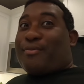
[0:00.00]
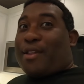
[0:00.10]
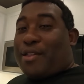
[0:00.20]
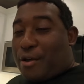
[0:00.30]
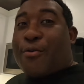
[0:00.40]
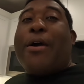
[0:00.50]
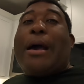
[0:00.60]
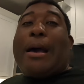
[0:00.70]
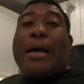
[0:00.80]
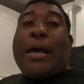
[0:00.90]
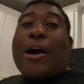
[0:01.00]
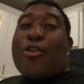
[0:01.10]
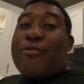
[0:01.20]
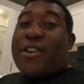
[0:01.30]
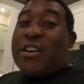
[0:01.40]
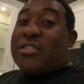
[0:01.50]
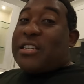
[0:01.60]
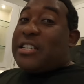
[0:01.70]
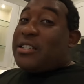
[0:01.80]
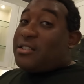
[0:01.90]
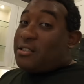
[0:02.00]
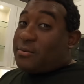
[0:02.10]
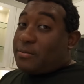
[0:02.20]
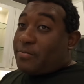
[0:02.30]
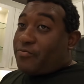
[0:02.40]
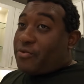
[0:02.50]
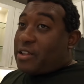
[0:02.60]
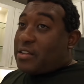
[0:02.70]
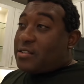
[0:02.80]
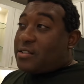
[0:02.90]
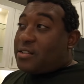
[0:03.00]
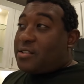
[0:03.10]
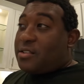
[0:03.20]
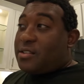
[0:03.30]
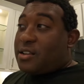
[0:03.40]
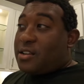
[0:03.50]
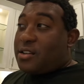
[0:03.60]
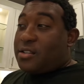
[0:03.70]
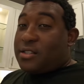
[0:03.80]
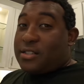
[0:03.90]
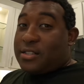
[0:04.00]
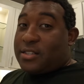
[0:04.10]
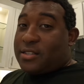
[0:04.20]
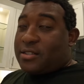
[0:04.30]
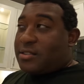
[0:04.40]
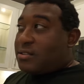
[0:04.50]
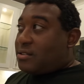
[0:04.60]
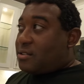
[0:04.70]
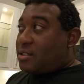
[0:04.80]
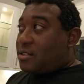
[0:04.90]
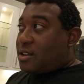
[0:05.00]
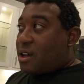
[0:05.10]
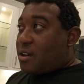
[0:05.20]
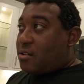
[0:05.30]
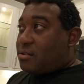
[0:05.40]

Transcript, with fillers: No. I don't know if y'all seen CC uh TikTok.